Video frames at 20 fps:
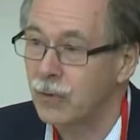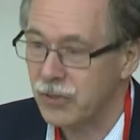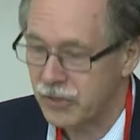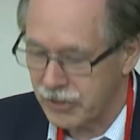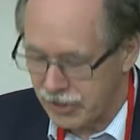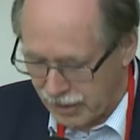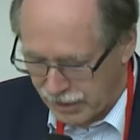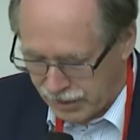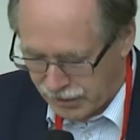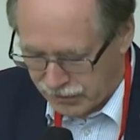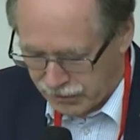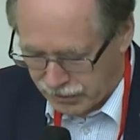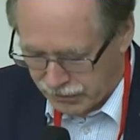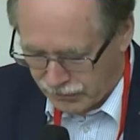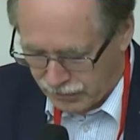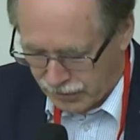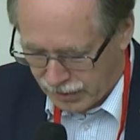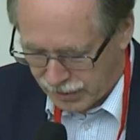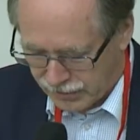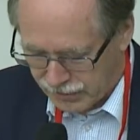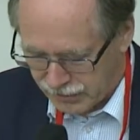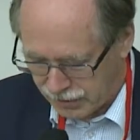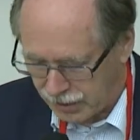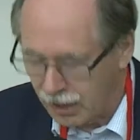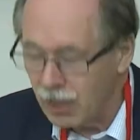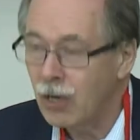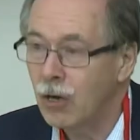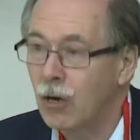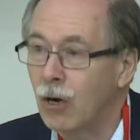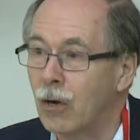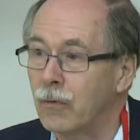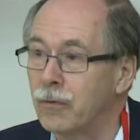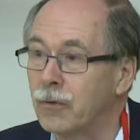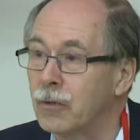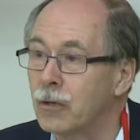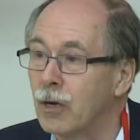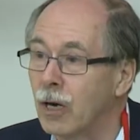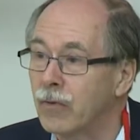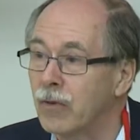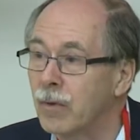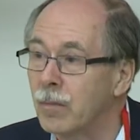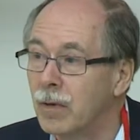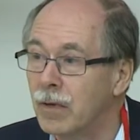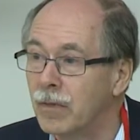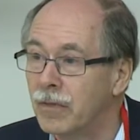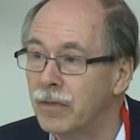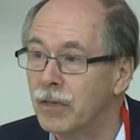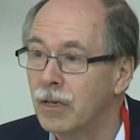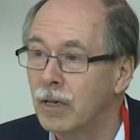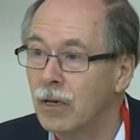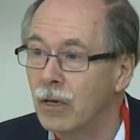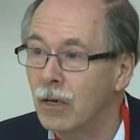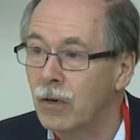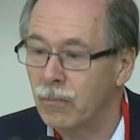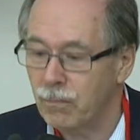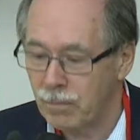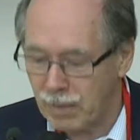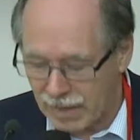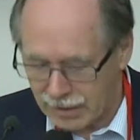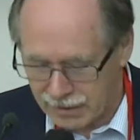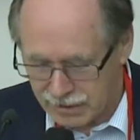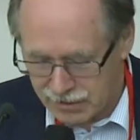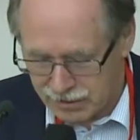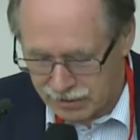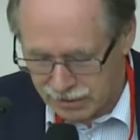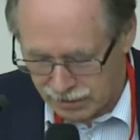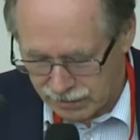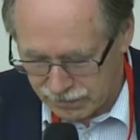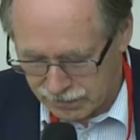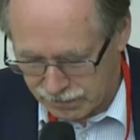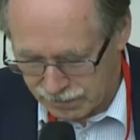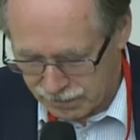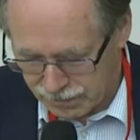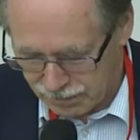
science advisor of the government of Pakistan.